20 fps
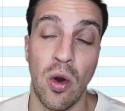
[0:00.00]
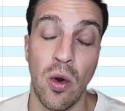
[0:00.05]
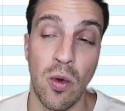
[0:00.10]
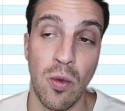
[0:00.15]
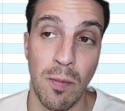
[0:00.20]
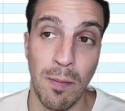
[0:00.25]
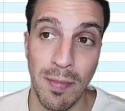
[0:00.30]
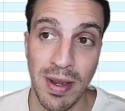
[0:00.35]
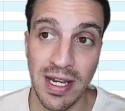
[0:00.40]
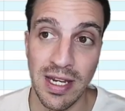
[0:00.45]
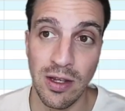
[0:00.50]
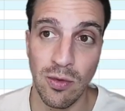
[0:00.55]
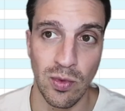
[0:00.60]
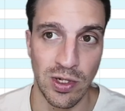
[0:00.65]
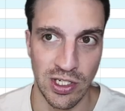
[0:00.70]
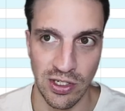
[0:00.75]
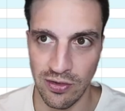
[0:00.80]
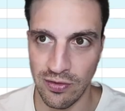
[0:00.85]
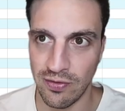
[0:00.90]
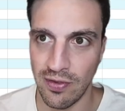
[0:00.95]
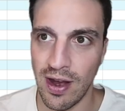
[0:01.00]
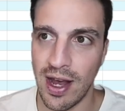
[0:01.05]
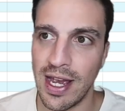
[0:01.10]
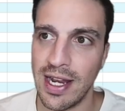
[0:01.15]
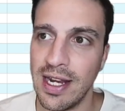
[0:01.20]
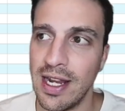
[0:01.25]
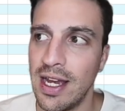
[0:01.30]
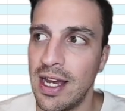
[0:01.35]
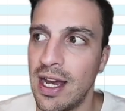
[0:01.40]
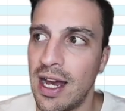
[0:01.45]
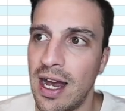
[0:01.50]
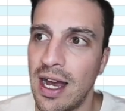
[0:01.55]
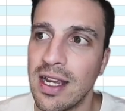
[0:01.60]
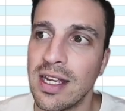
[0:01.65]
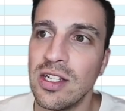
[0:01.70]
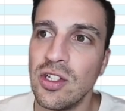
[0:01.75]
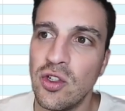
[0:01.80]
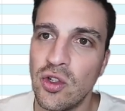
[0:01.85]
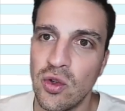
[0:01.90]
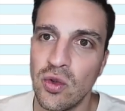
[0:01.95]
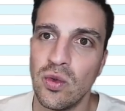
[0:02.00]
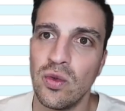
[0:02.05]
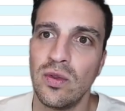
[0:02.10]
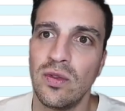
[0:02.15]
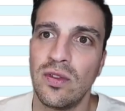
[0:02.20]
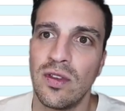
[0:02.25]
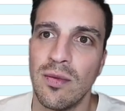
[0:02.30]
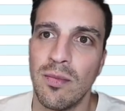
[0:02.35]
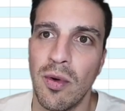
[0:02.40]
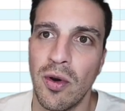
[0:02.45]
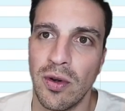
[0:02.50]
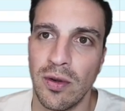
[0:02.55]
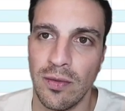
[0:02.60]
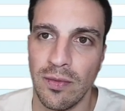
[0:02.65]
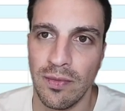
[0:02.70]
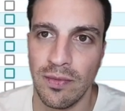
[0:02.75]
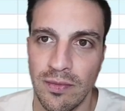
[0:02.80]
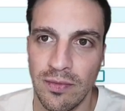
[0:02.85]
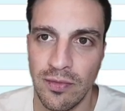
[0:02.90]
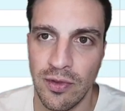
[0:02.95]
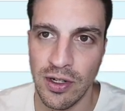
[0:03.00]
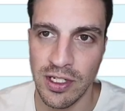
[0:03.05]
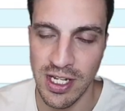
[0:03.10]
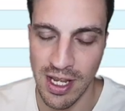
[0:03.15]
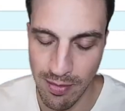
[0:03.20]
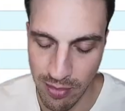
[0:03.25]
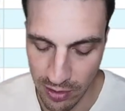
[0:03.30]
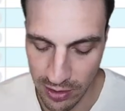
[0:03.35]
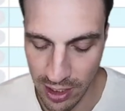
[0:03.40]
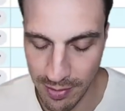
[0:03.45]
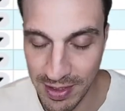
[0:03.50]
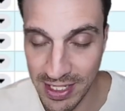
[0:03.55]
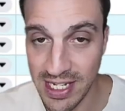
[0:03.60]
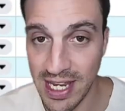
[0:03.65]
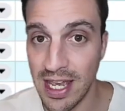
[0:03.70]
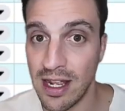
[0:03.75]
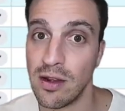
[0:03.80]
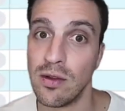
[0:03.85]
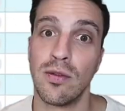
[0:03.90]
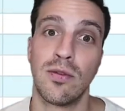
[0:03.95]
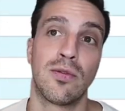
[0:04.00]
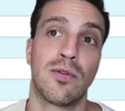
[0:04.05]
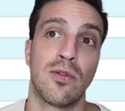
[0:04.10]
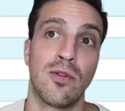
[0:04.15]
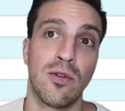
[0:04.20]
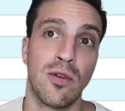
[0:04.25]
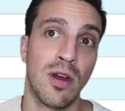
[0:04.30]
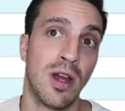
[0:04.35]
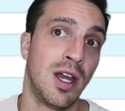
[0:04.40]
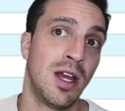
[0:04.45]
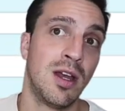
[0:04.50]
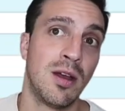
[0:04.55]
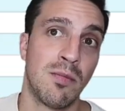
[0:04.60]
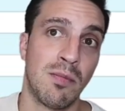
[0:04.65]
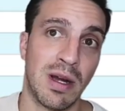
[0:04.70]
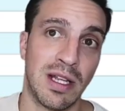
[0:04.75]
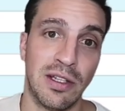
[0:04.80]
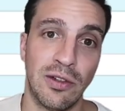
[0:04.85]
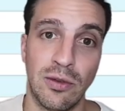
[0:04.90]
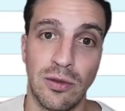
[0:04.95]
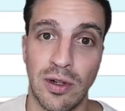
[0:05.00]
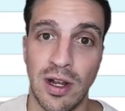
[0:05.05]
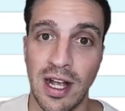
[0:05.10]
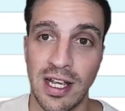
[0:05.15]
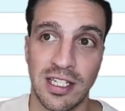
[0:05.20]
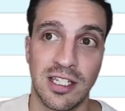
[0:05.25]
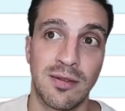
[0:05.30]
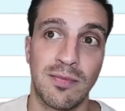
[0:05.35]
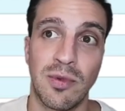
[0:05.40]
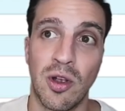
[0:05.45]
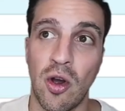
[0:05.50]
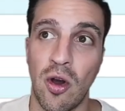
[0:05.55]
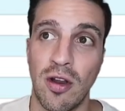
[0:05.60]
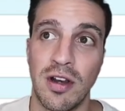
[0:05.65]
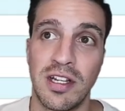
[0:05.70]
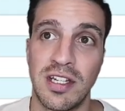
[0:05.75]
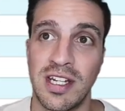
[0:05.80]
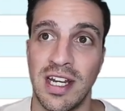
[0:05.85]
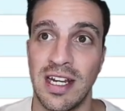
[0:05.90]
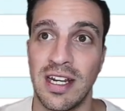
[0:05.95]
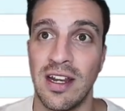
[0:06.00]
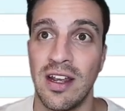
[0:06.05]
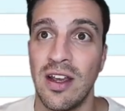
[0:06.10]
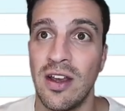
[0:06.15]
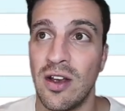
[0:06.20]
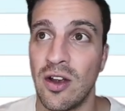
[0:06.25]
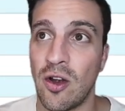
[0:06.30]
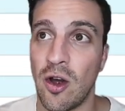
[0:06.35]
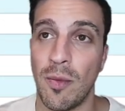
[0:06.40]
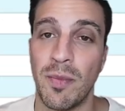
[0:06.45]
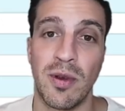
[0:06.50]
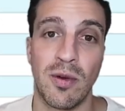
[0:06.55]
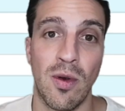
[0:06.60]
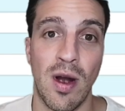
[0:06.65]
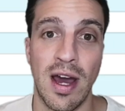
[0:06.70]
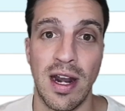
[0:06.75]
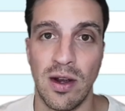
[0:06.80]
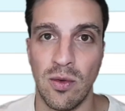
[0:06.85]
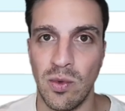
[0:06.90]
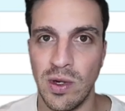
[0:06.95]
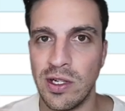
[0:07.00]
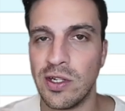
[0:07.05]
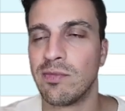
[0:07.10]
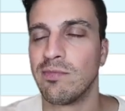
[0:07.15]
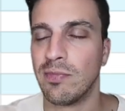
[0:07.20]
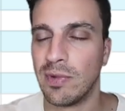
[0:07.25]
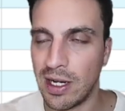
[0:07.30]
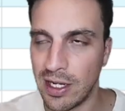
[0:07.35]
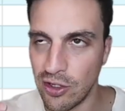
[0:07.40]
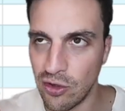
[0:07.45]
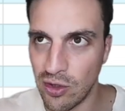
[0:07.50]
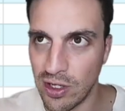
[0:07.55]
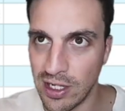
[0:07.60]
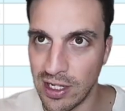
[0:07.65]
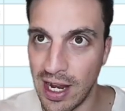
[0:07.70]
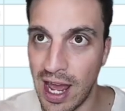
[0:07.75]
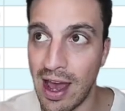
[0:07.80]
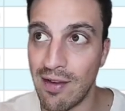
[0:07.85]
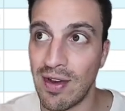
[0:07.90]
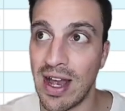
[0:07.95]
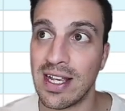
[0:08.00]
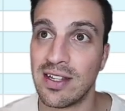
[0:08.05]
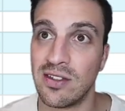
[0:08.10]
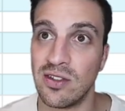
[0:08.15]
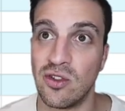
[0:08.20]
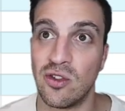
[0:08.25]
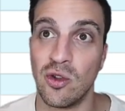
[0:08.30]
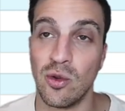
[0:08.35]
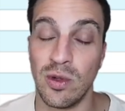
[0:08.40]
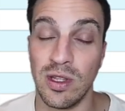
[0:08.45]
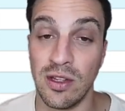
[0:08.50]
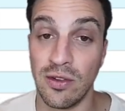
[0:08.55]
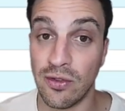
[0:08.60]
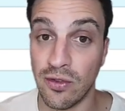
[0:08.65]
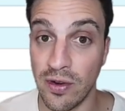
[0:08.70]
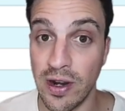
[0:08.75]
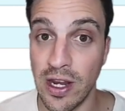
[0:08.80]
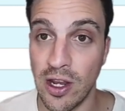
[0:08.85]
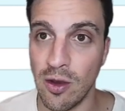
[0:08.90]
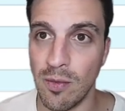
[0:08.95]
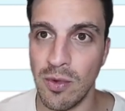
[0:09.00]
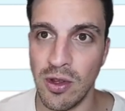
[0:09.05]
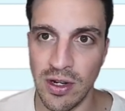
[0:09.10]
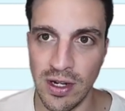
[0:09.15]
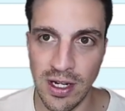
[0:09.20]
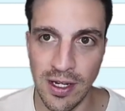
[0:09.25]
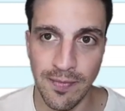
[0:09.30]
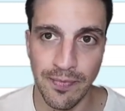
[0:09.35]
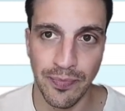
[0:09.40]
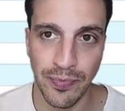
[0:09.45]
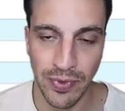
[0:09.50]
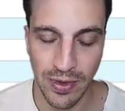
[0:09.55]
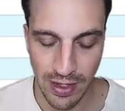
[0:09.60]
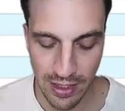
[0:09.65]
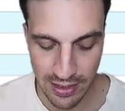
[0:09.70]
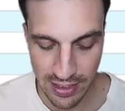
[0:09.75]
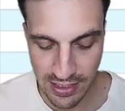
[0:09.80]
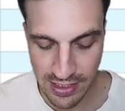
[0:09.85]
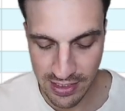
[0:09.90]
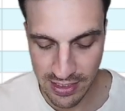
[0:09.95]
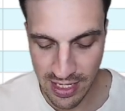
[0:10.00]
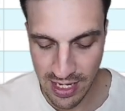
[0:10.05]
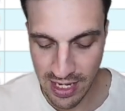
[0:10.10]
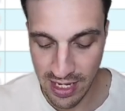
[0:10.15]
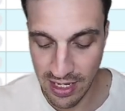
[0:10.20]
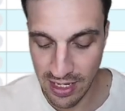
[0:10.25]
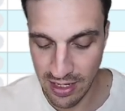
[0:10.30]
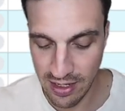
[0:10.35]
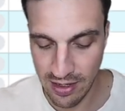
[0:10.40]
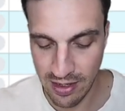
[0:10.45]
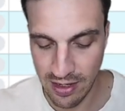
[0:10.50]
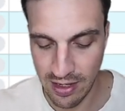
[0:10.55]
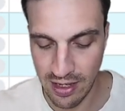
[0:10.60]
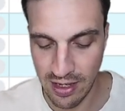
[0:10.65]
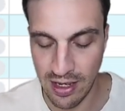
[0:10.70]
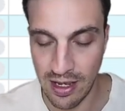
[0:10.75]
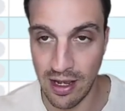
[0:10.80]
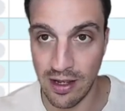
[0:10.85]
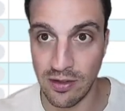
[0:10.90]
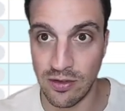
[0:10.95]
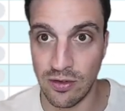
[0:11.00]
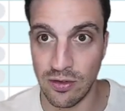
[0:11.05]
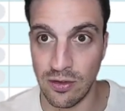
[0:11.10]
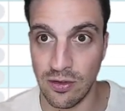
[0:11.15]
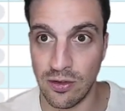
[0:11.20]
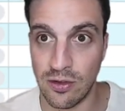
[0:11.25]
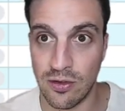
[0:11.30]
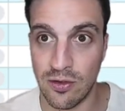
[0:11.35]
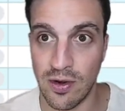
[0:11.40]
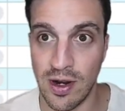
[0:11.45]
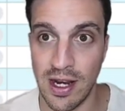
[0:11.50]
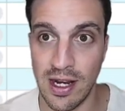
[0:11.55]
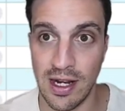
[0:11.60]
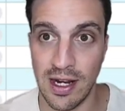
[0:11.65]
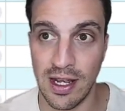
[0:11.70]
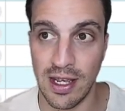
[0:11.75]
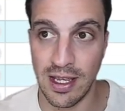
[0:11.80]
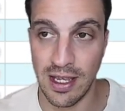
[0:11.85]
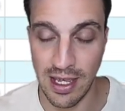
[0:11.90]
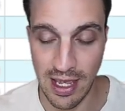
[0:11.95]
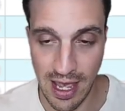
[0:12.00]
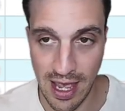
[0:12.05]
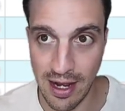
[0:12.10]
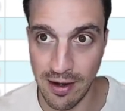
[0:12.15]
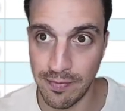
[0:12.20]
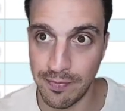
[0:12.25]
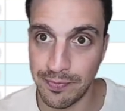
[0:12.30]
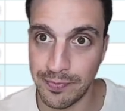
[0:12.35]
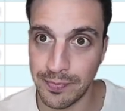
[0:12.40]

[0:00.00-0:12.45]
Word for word: mini, which is fine, I can choose the model. For example, let me take you through my little custom content copywriter, which you can have access to in the free community. Let's say how to train a cat.